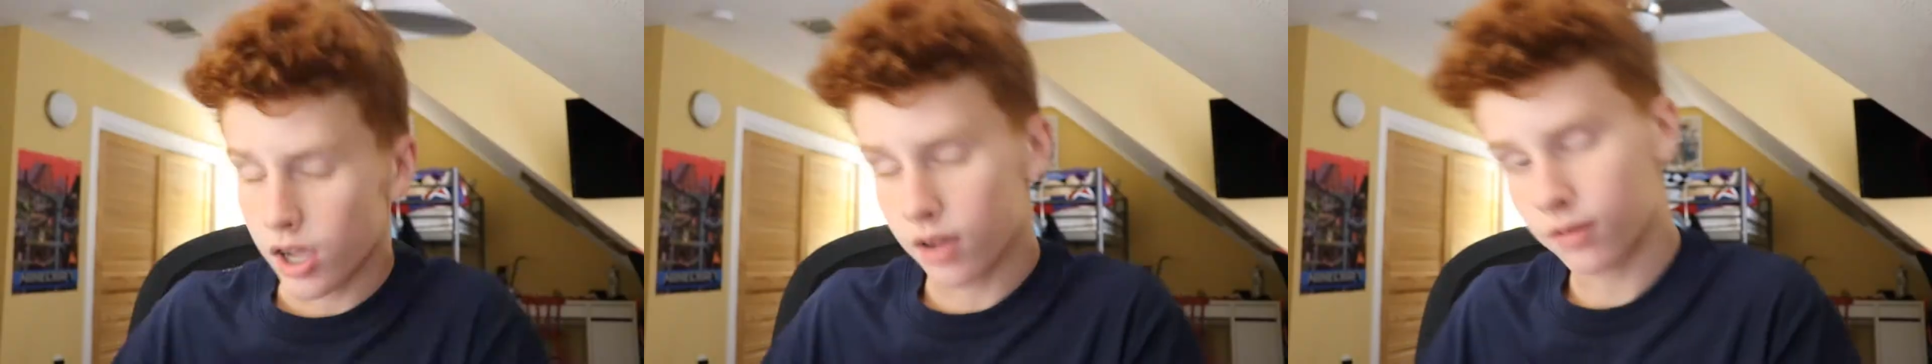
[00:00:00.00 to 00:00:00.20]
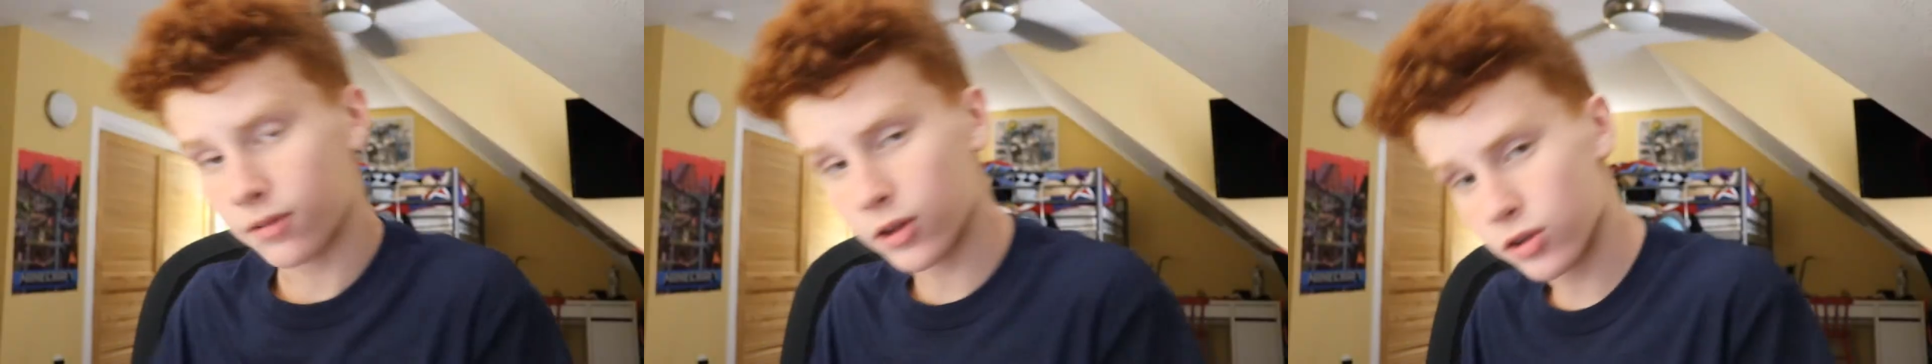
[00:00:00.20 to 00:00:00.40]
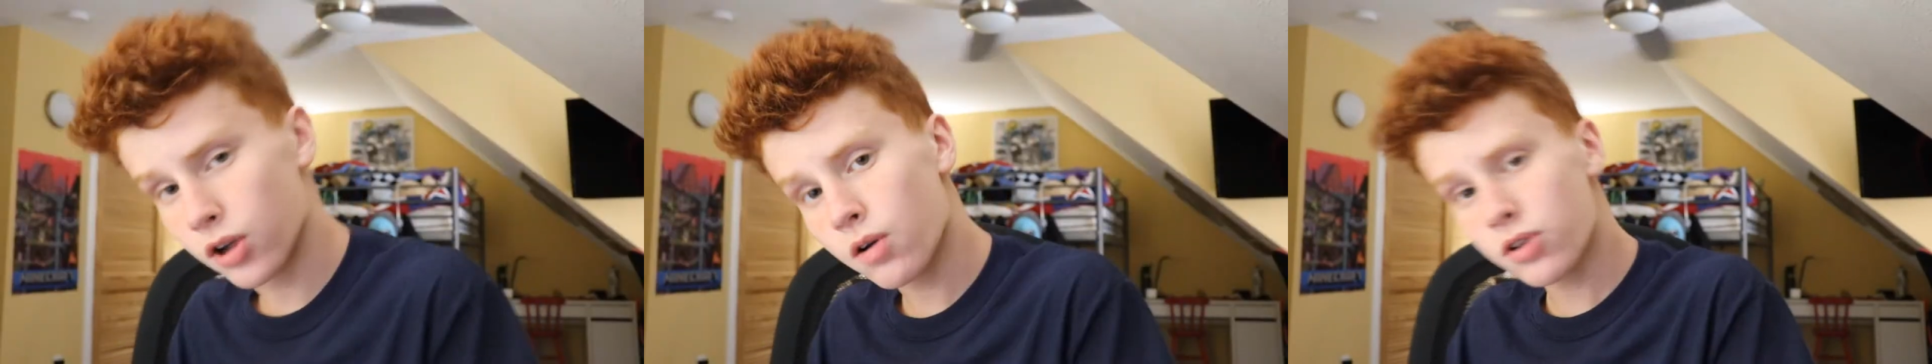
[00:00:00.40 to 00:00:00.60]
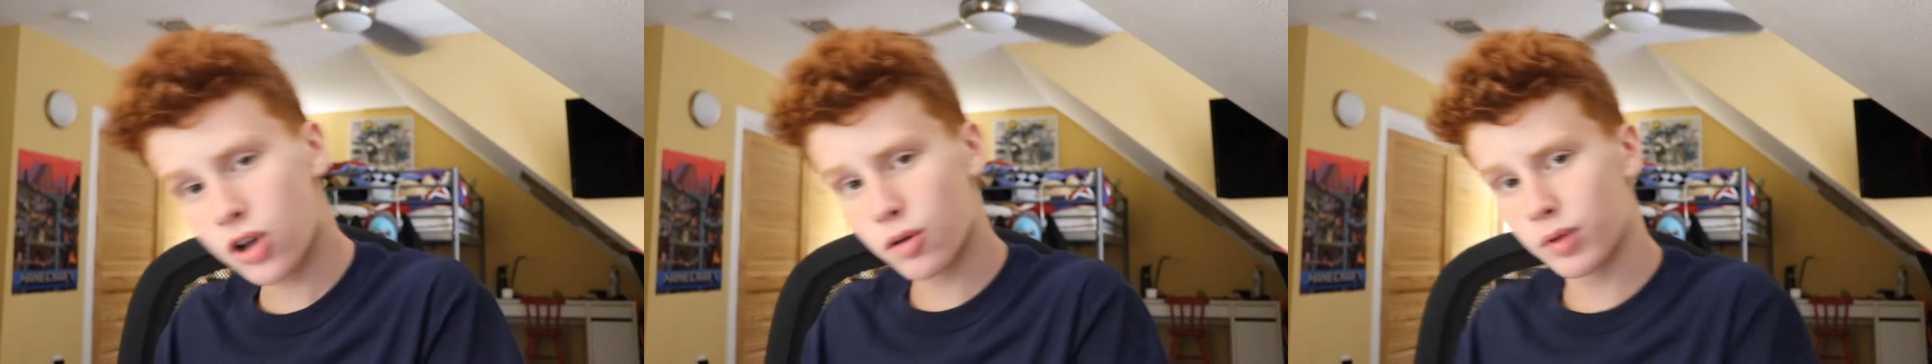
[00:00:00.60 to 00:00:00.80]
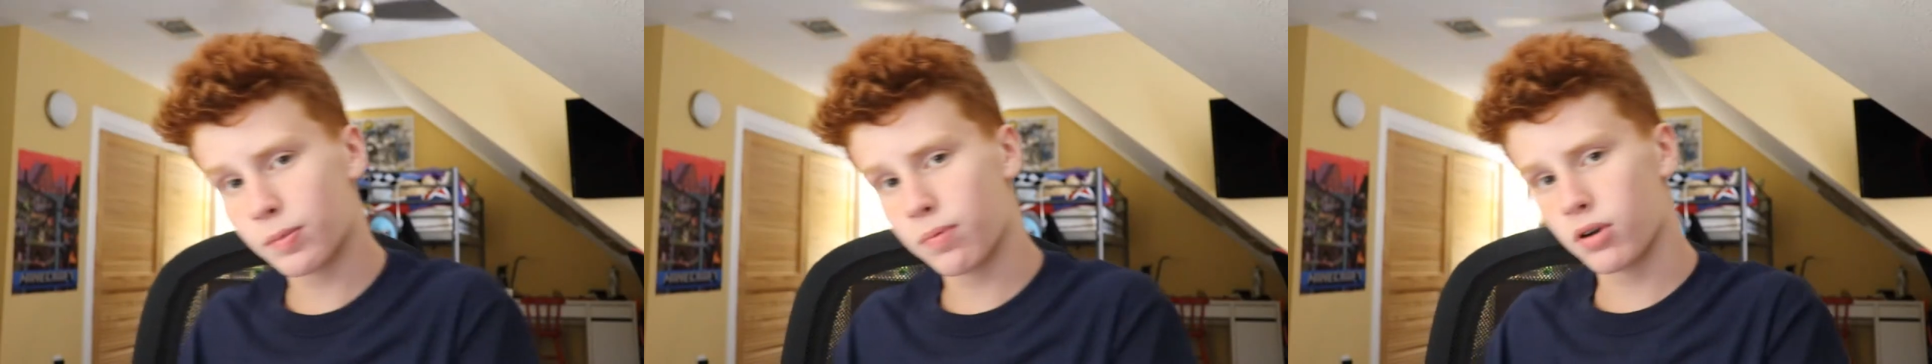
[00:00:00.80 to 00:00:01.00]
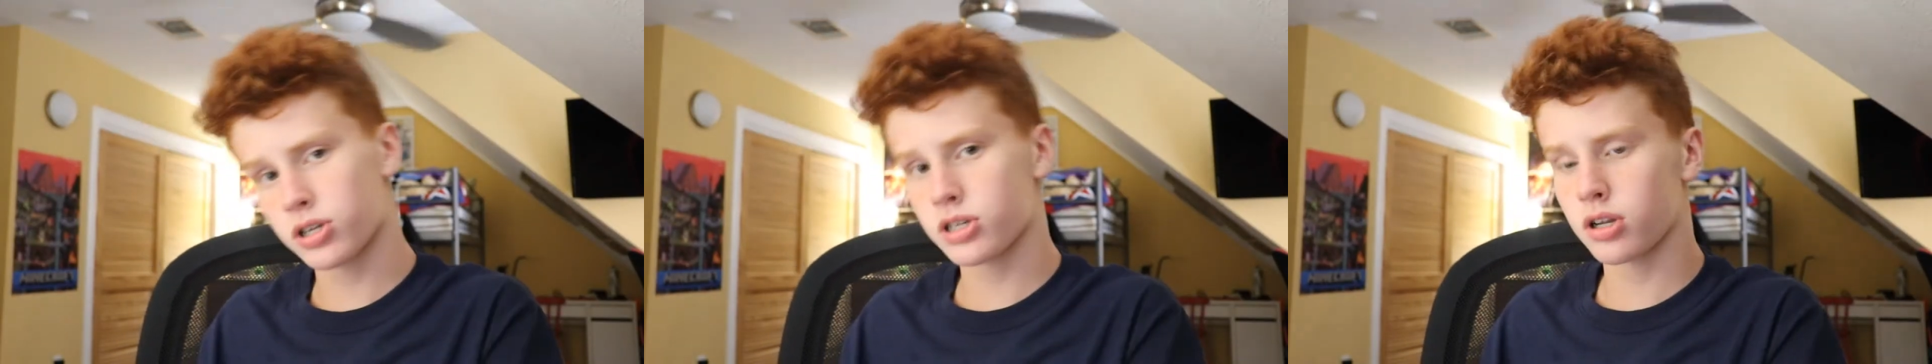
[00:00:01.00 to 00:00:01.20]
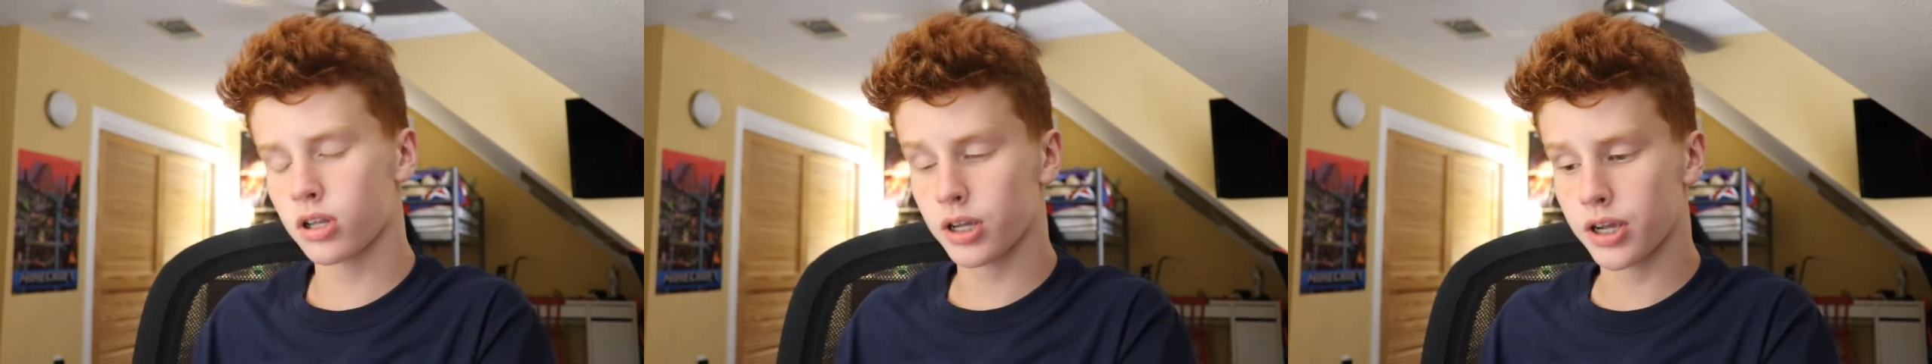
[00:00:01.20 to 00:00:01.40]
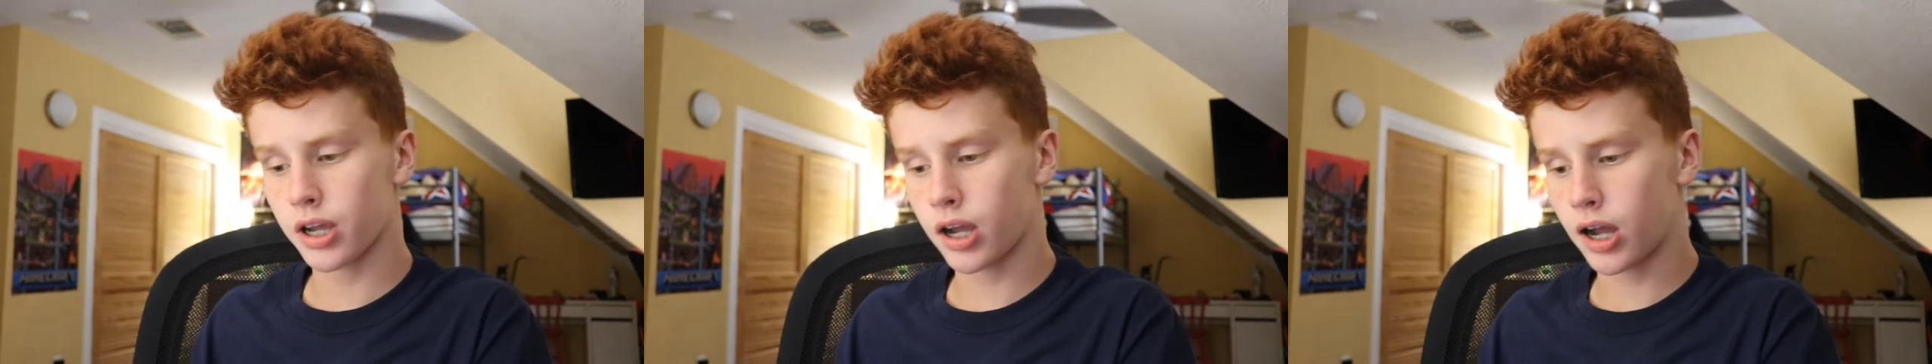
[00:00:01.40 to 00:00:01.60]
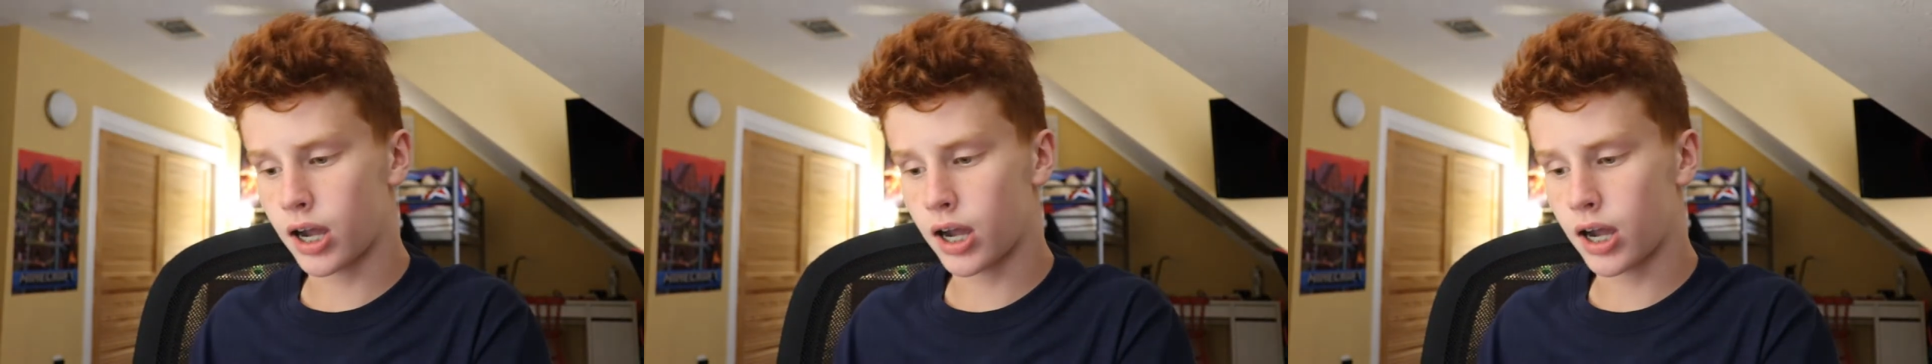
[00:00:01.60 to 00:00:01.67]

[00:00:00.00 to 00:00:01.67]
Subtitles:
If you don't know me personally,